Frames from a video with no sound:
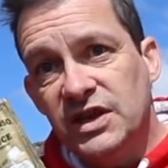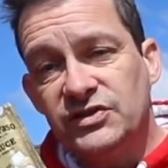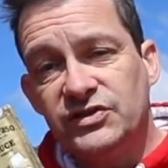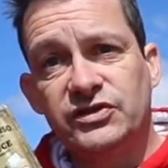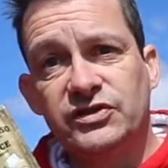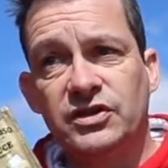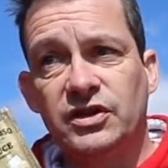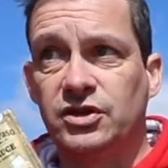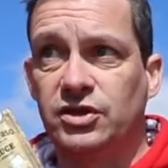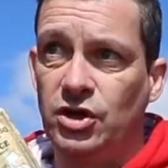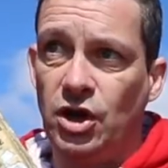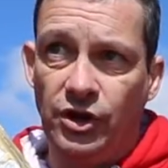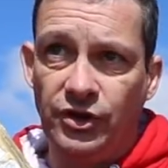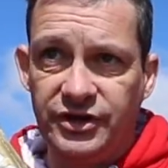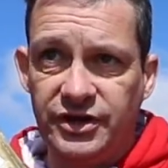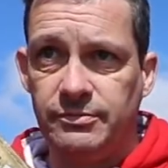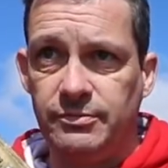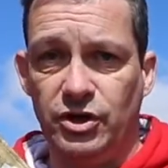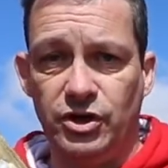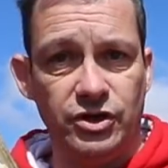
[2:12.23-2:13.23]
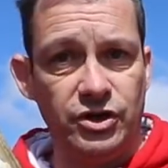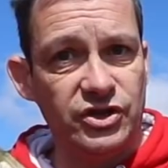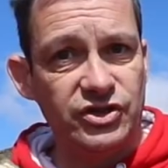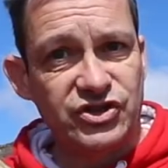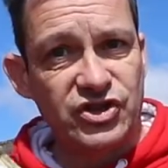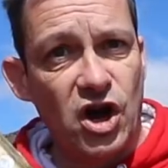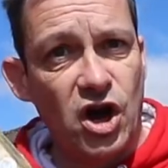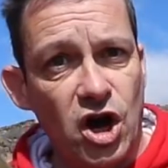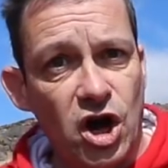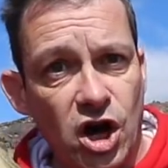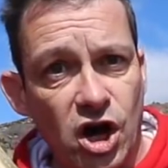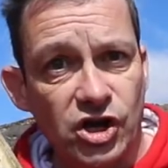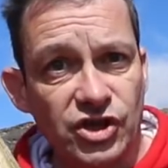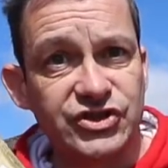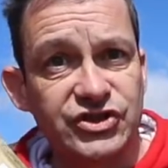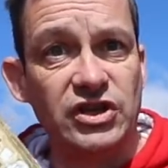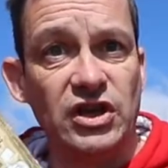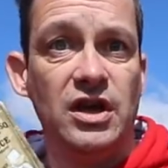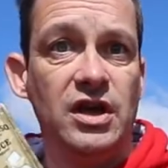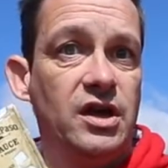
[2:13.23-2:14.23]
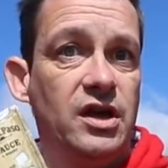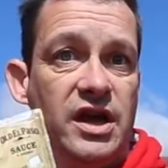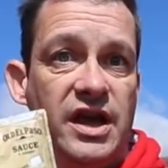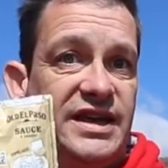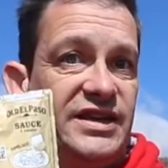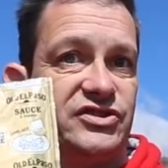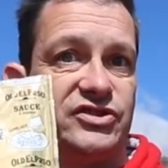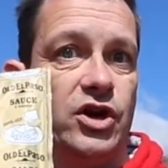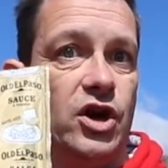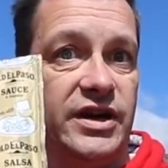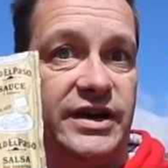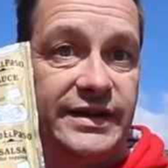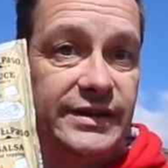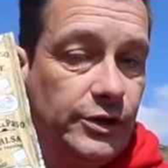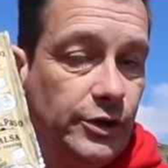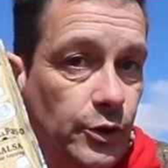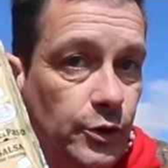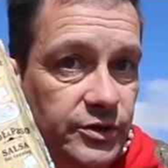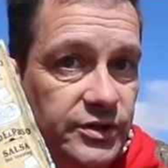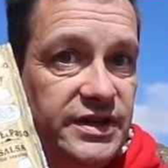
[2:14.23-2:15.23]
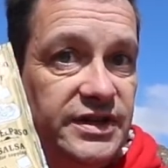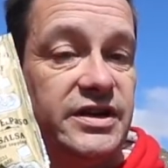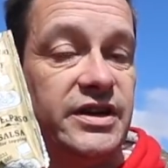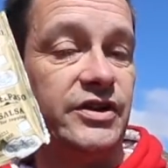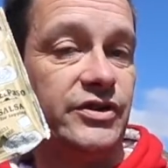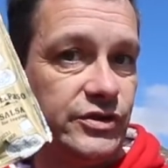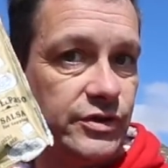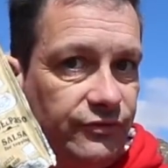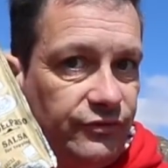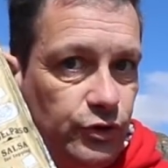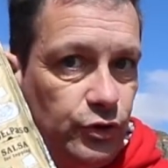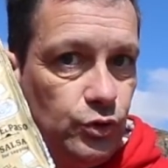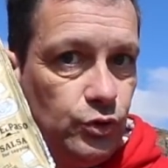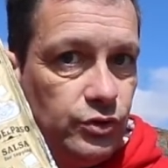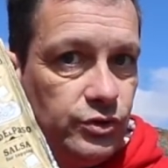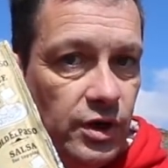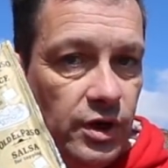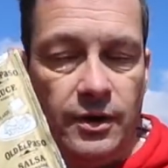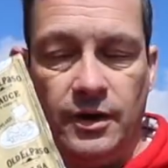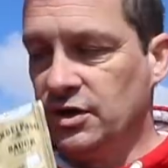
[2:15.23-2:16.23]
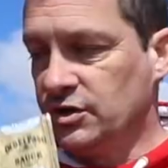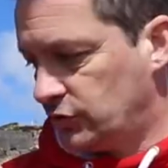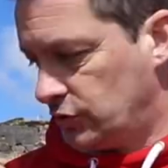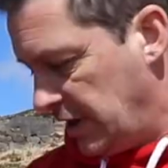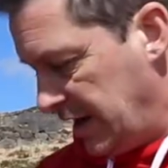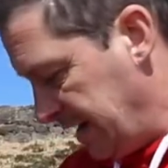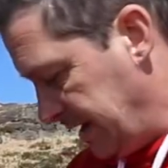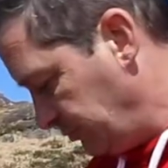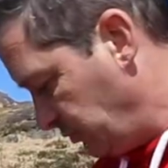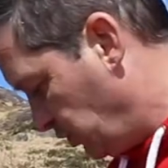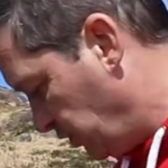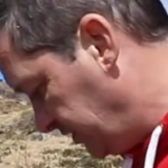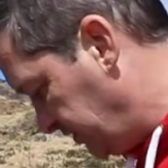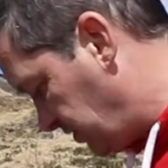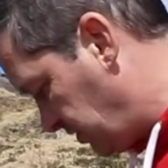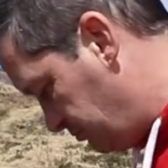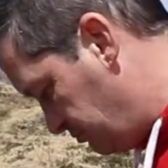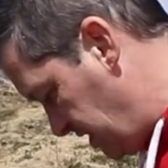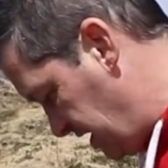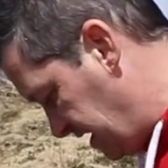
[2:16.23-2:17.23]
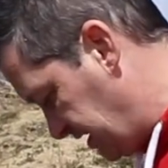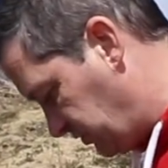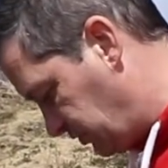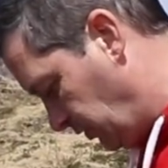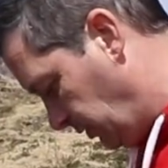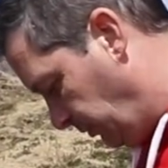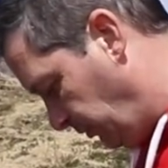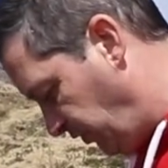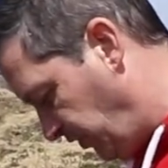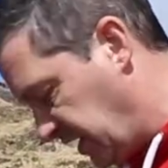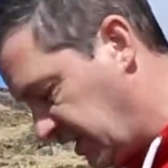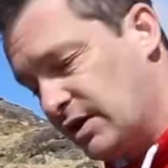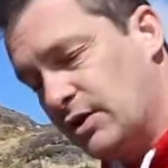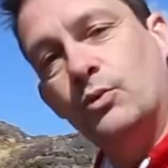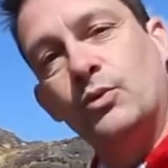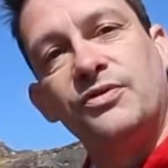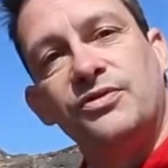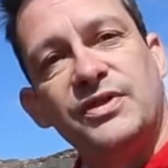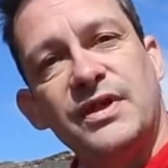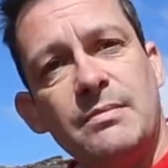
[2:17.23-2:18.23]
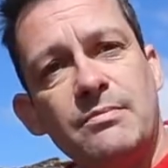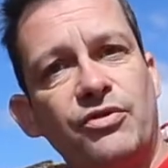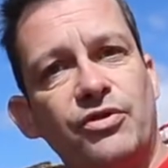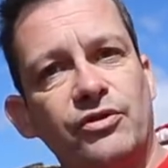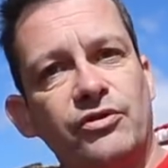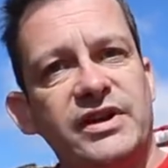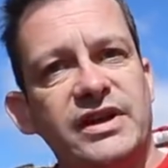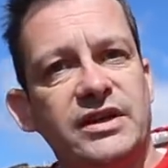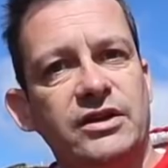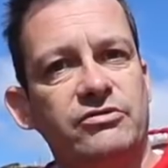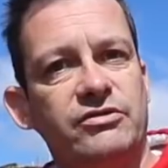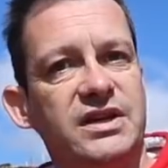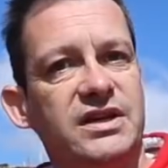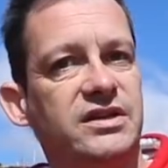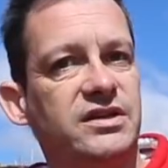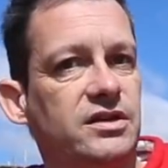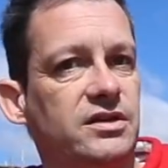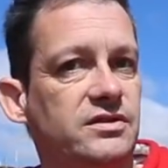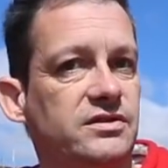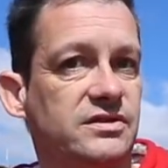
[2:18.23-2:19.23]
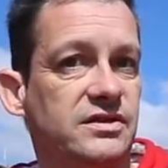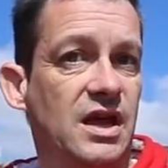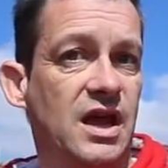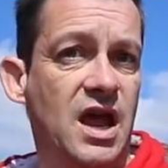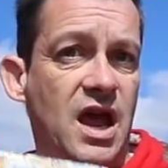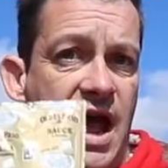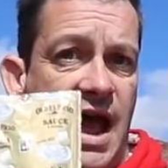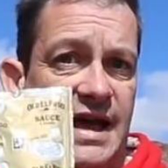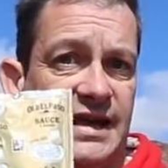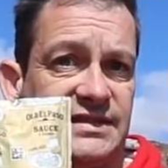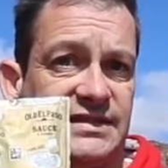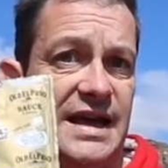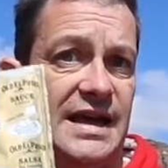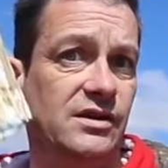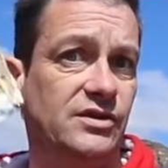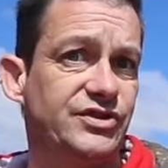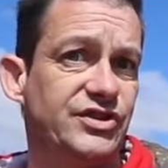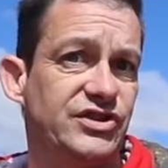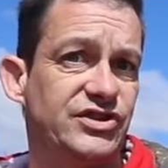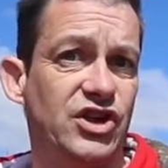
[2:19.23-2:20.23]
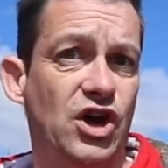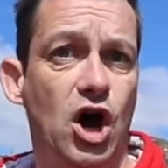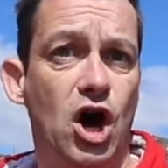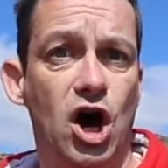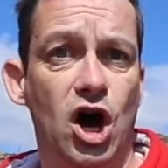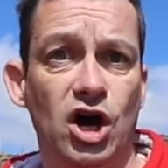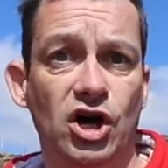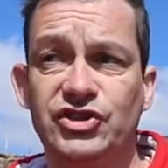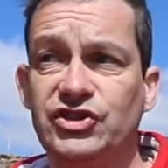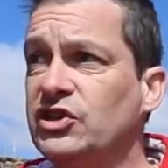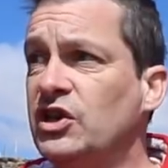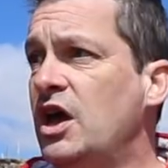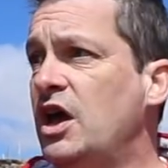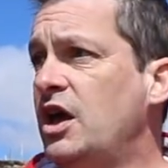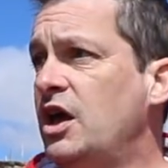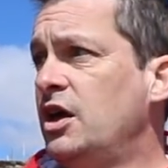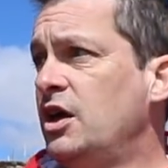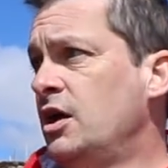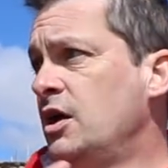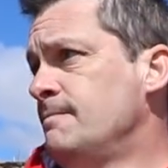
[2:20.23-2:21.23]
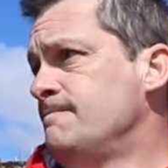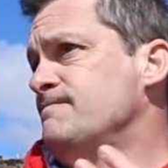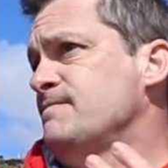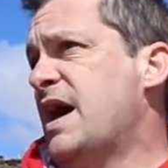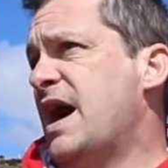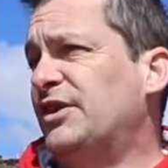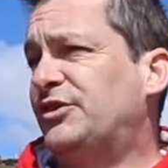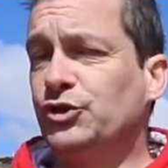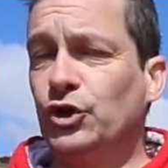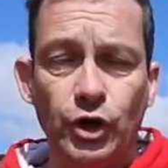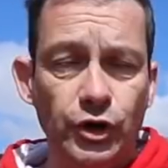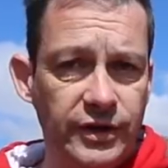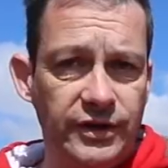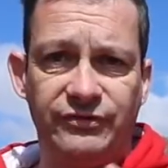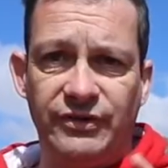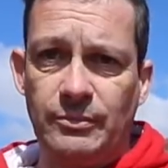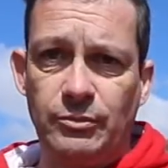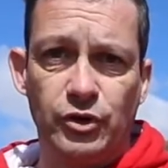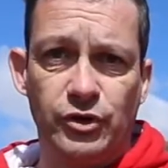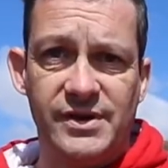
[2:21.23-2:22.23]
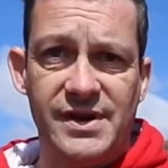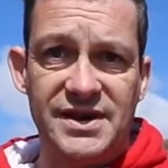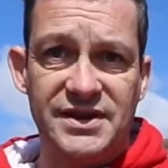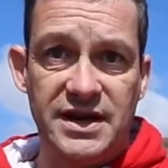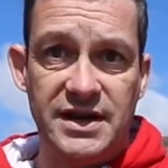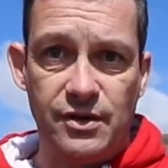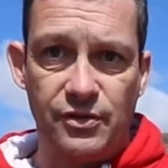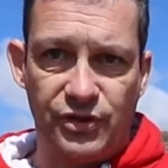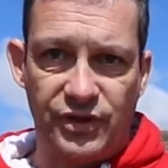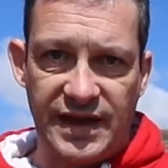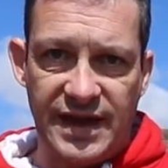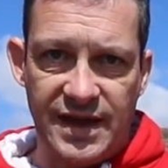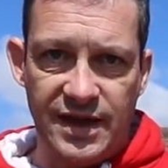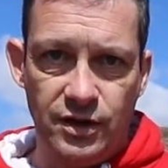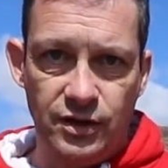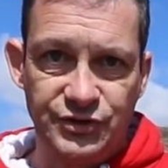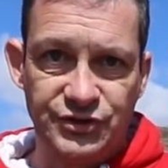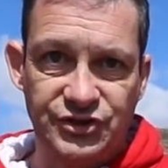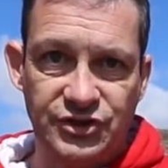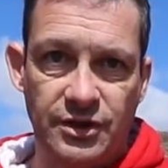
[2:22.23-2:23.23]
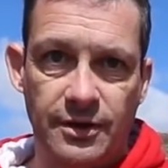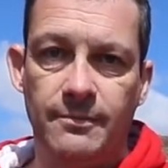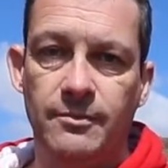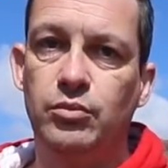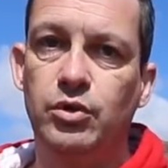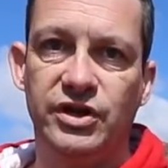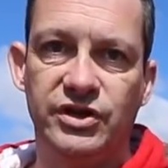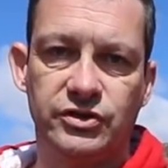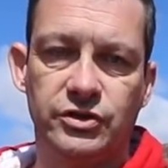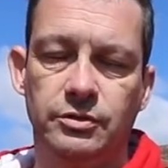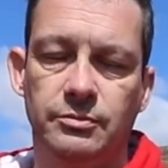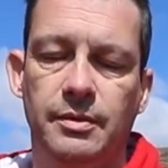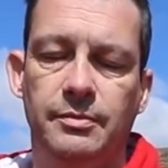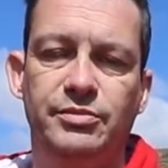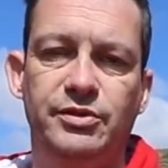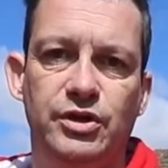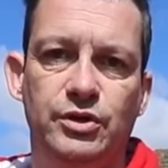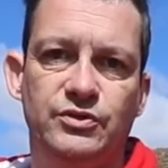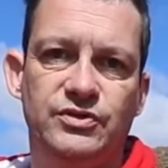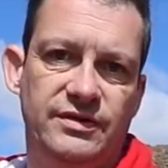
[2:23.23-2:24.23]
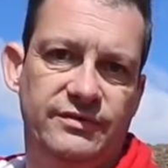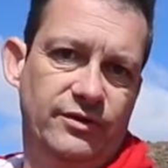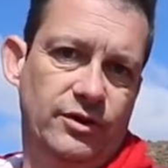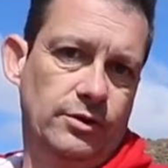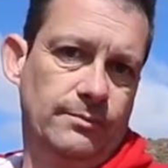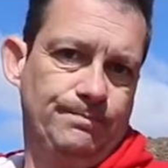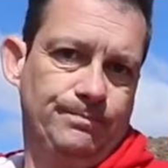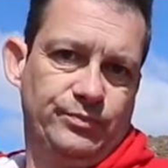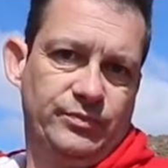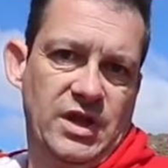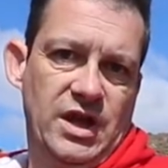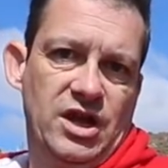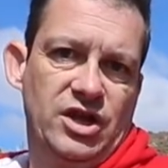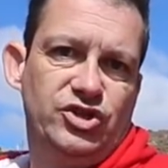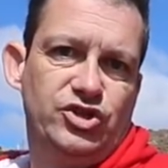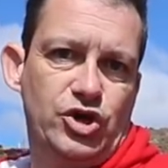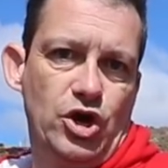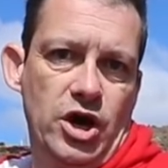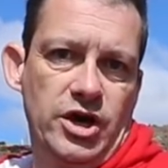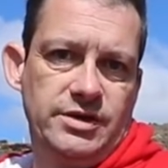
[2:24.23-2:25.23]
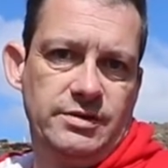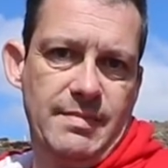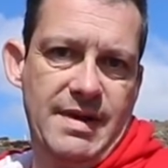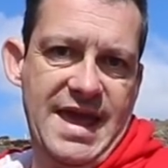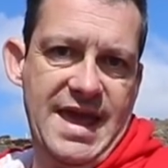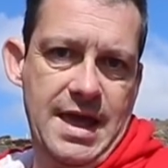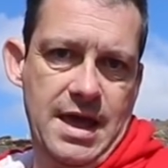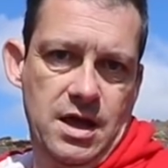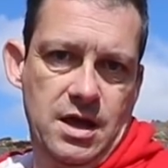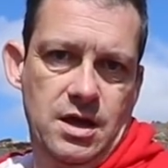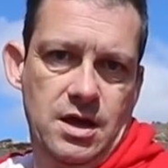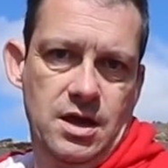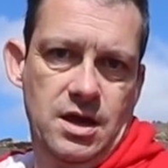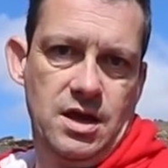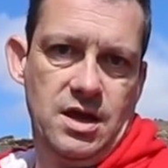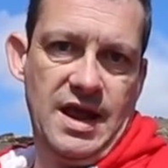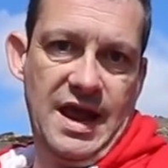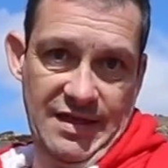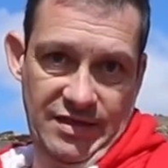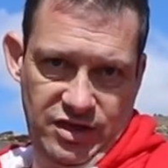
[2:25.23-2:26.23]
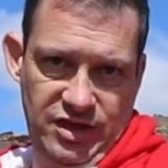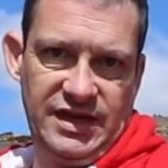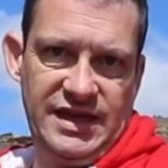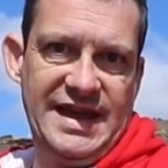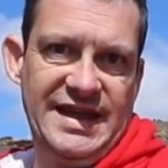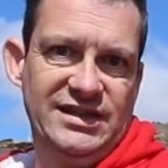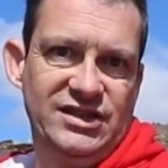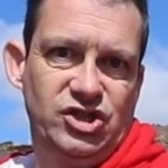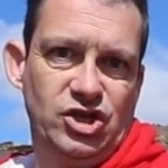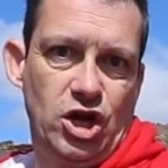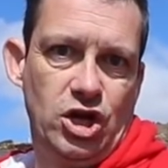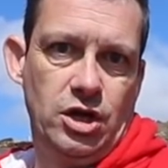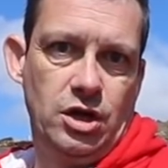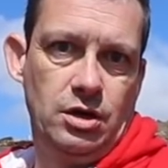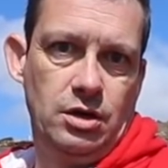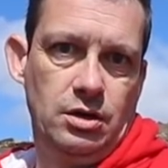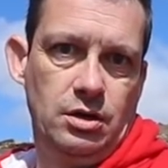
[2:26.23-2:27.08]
It's a condiment, a sauce. It's not included as a food. So I'm going to make something with them 3 ingredients, a salsa sauce. I don't know if I'm going to add anything else, but it's going to be beautiful. Join me in the kitchen.